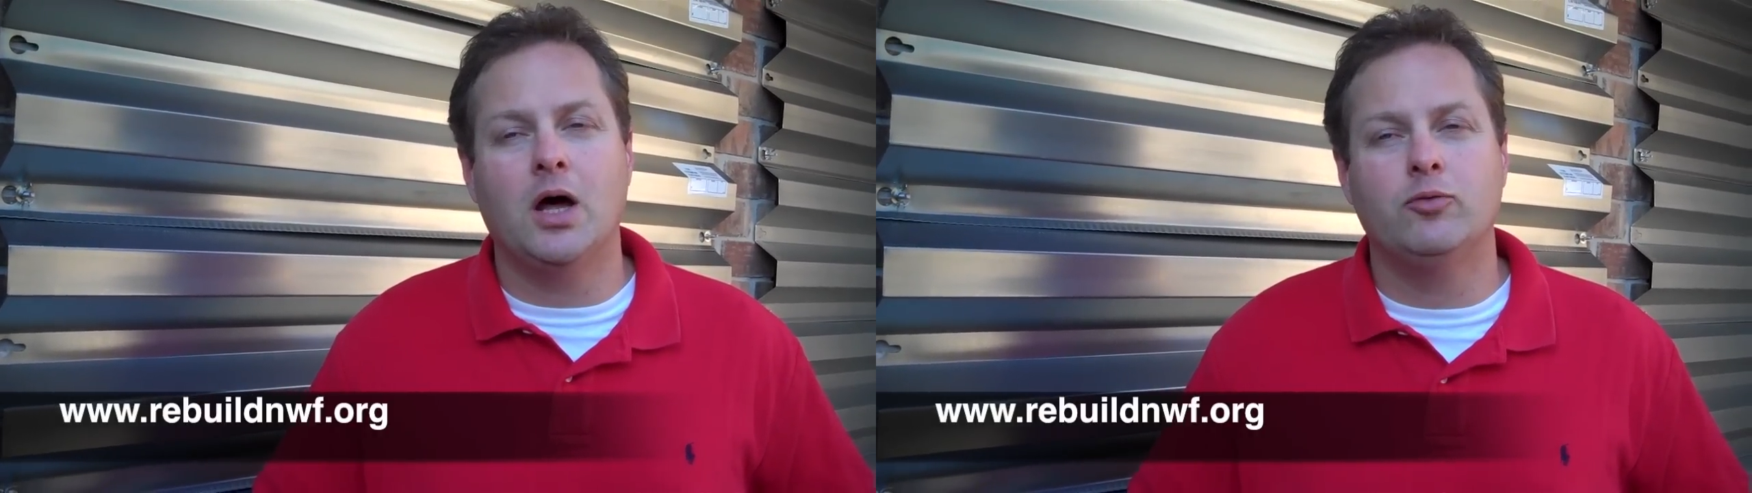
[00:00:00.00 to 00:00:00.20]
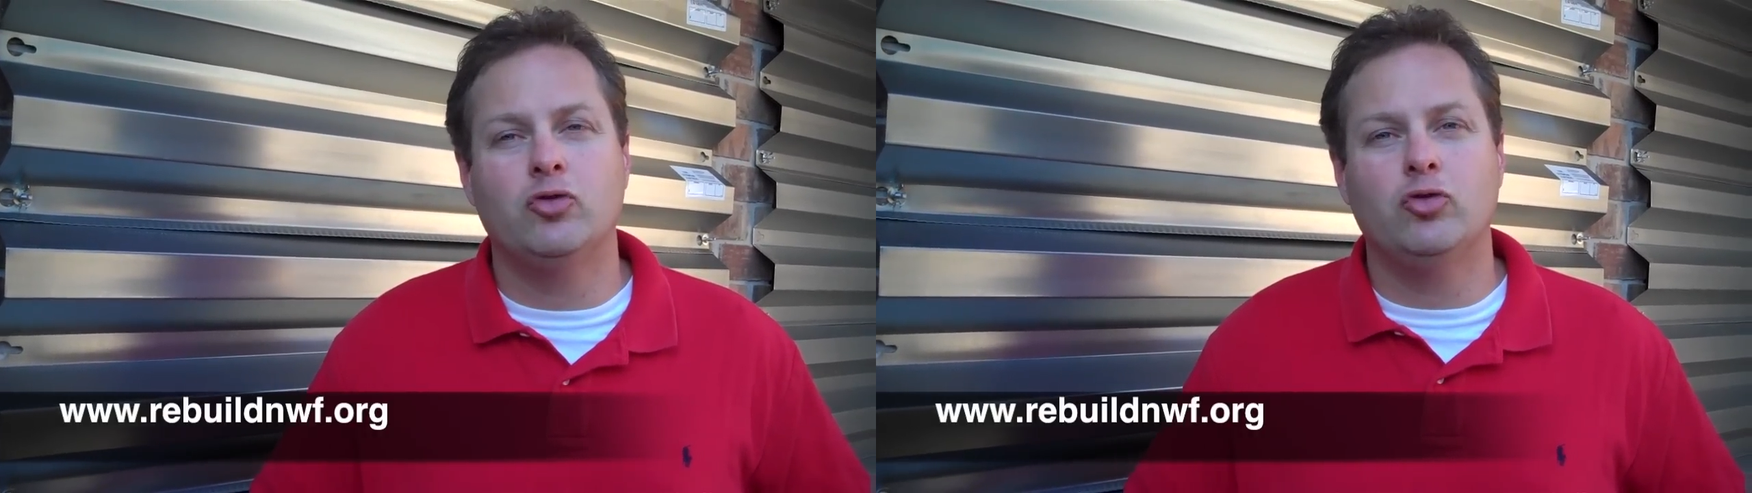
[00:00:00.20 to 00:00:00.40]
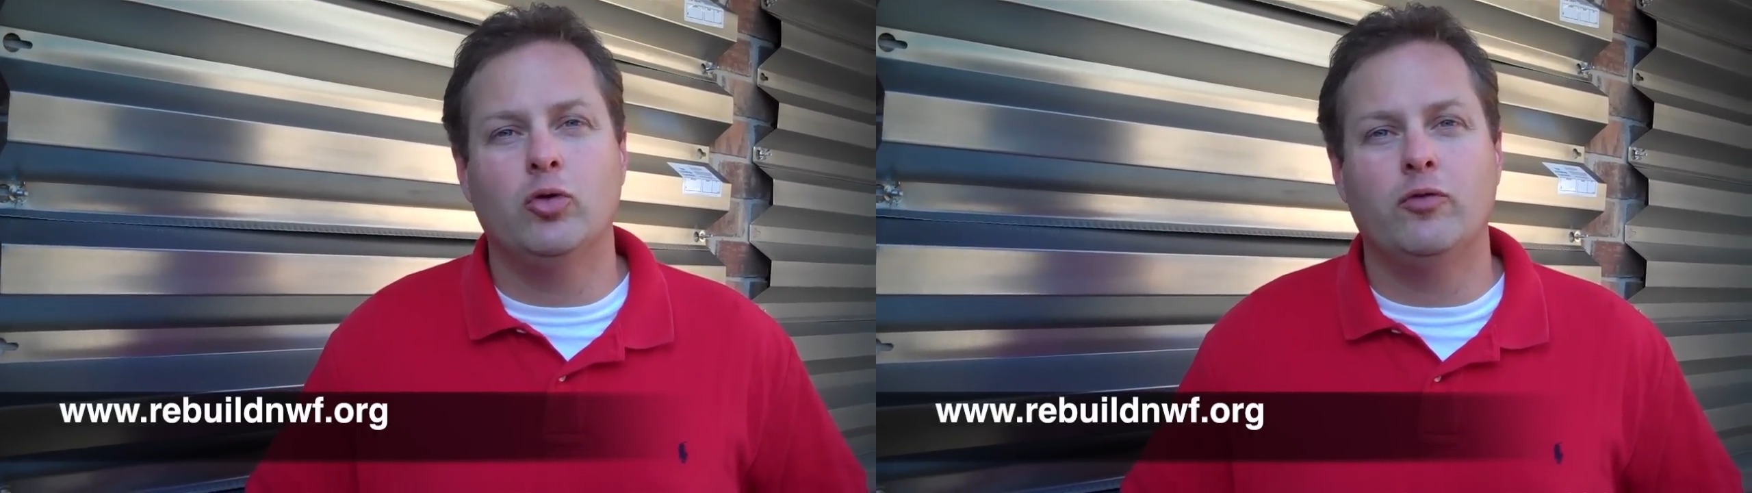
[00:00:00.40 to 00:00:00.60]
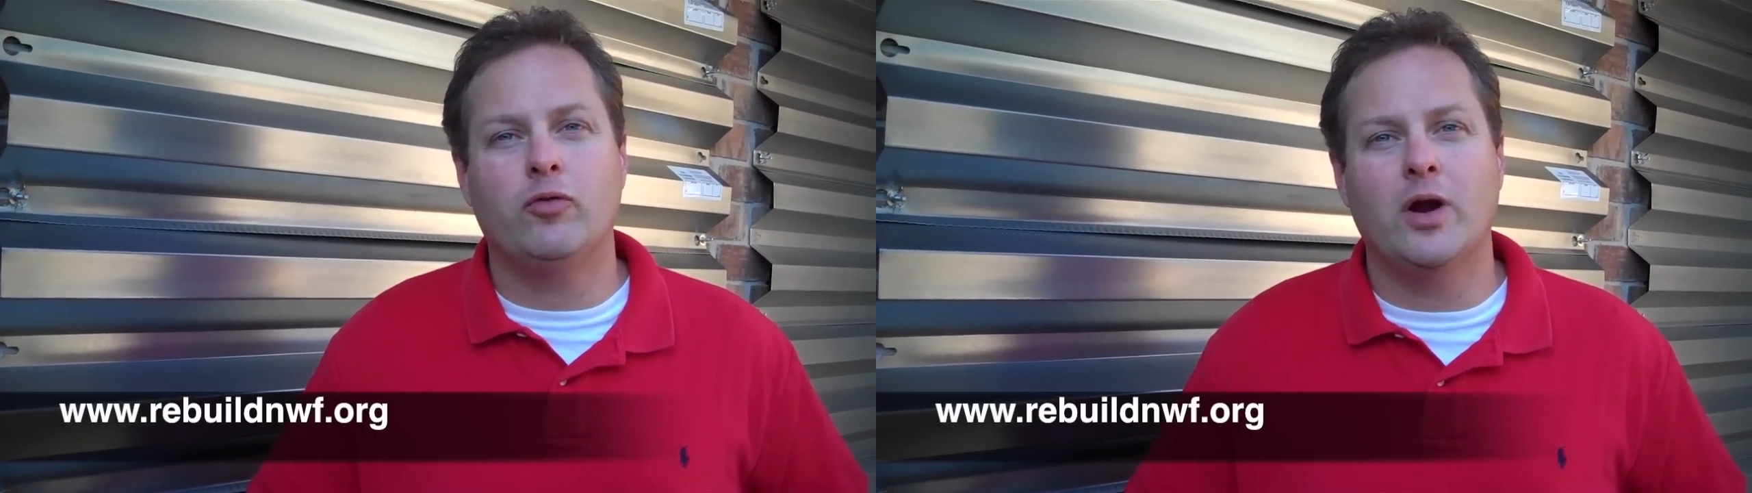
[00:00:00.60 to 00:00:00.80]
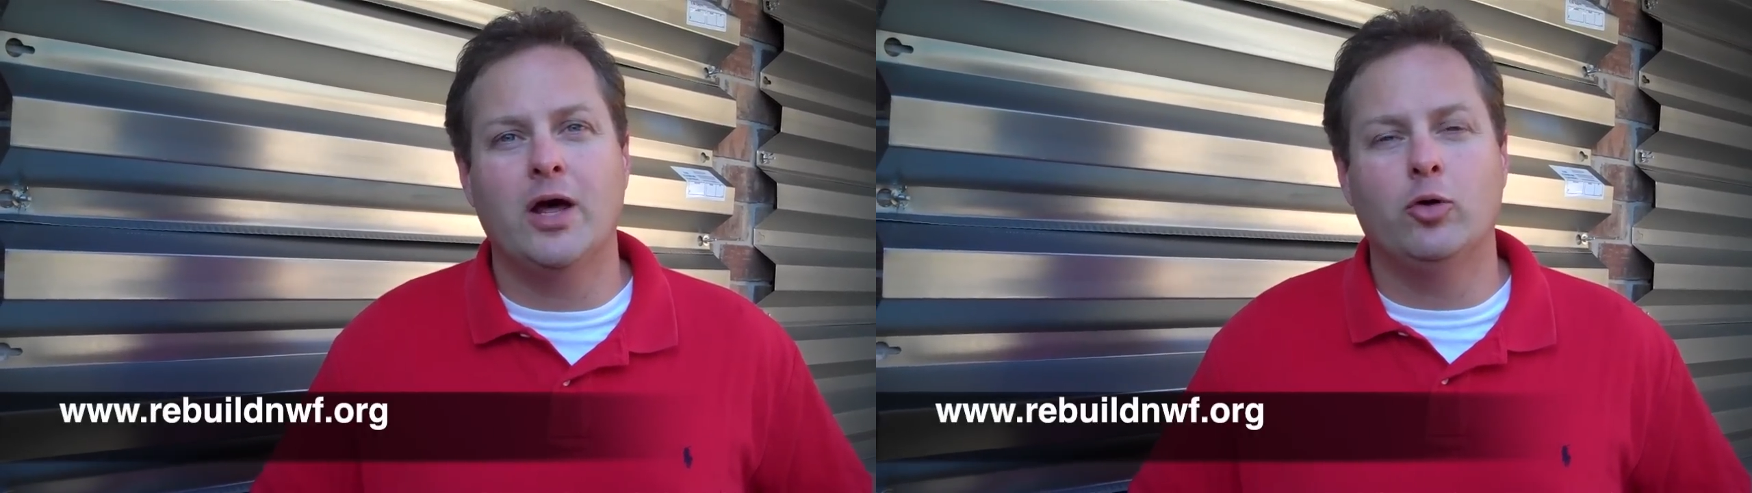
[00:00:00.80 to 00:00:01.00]
to do it
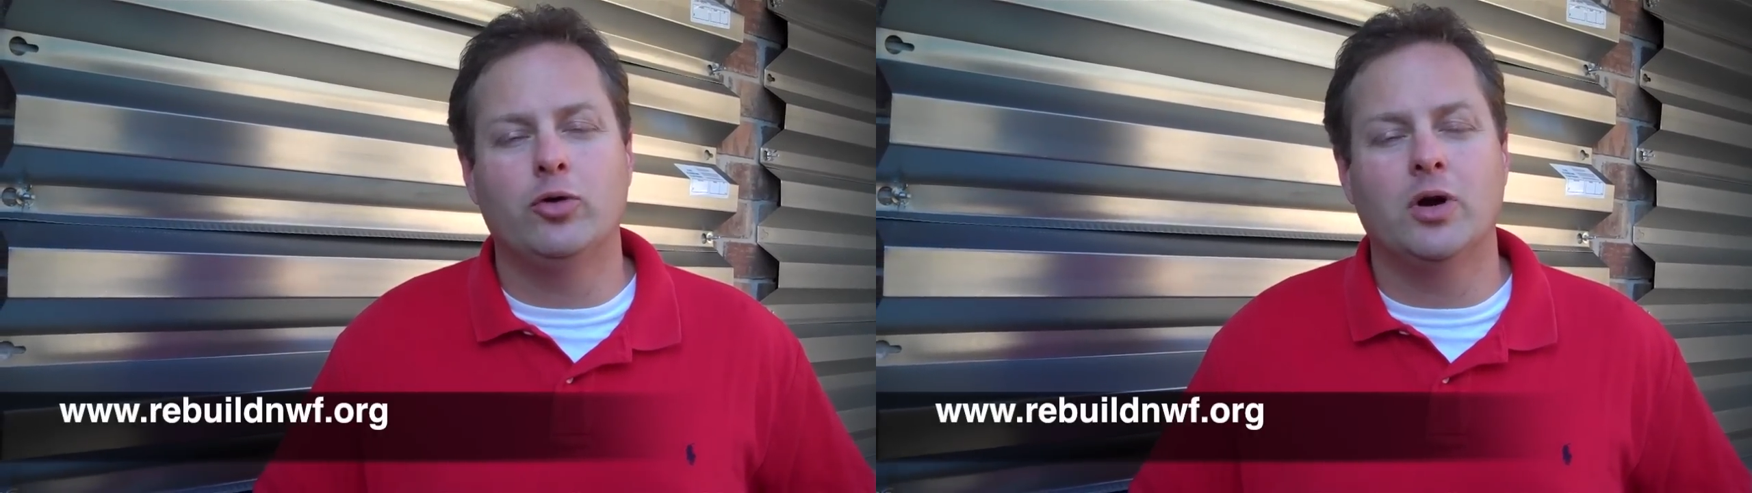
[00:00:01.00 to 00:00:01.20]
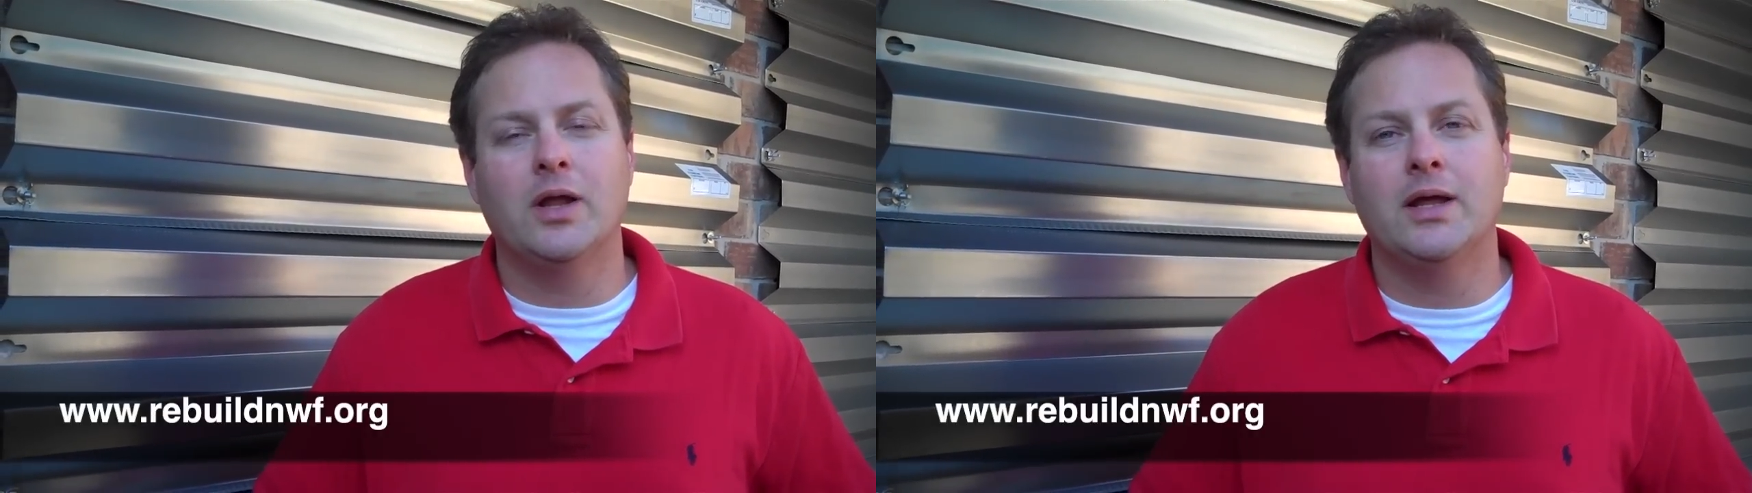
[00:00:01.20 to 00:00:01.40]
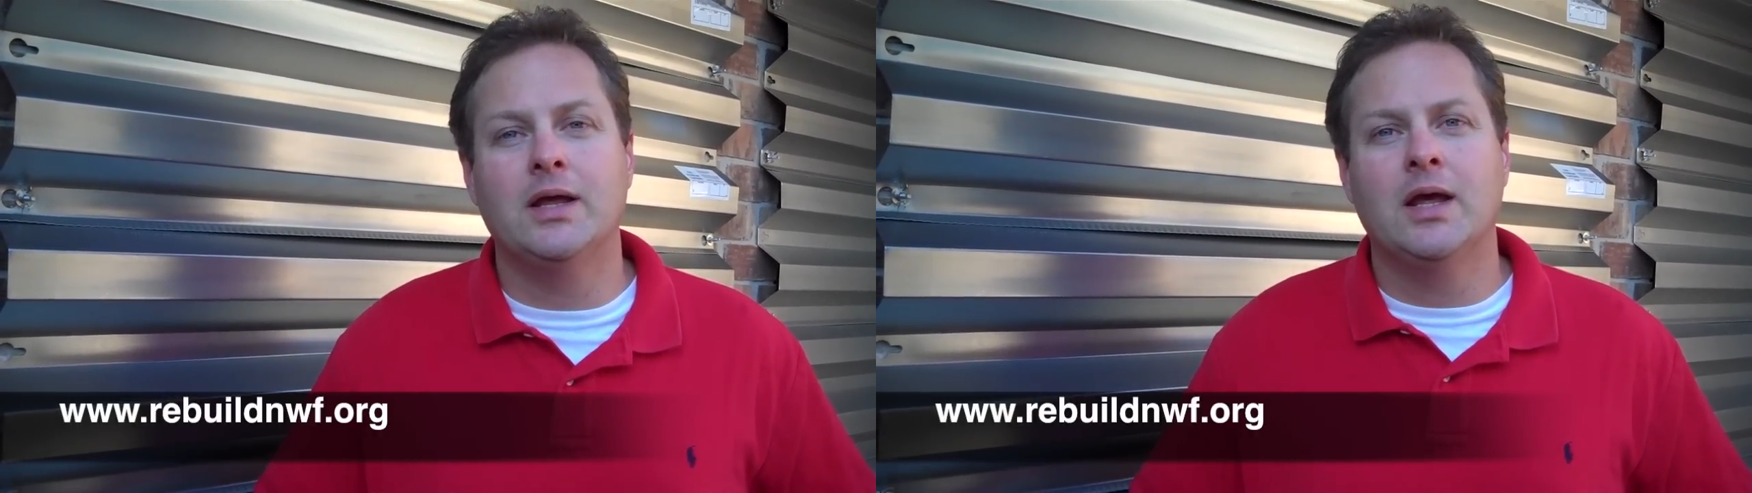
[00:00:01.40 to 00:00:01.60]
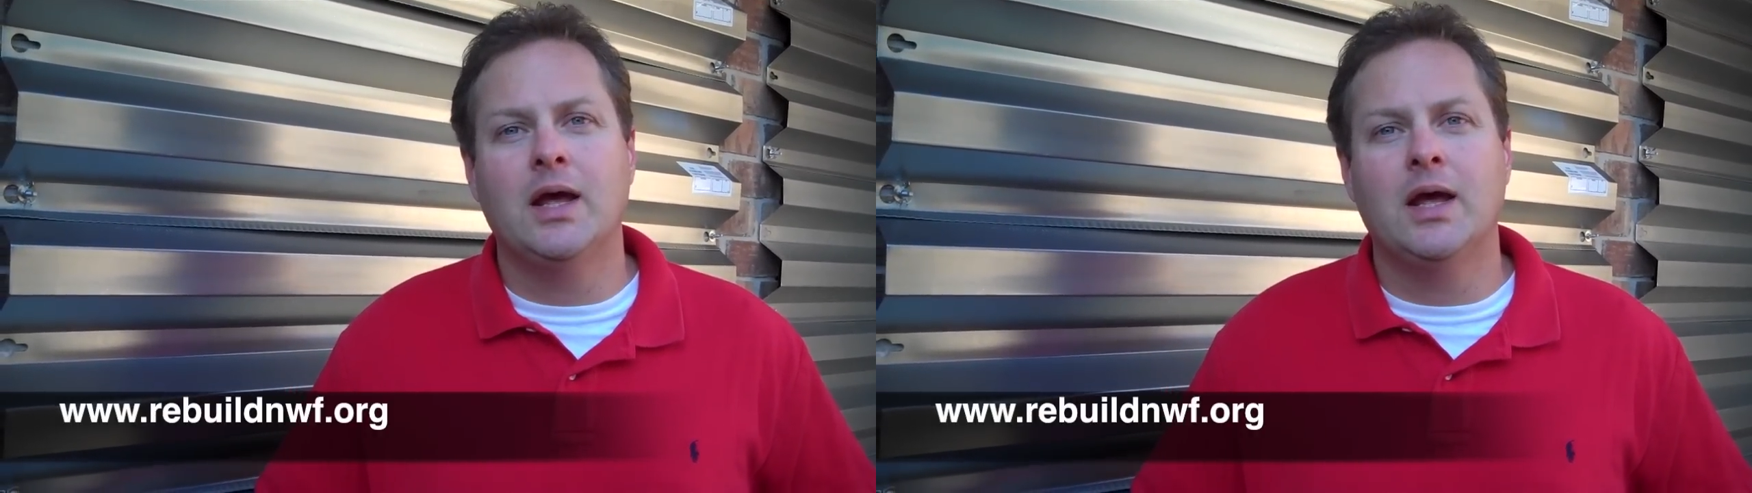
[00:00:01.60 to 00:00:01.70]
for elderly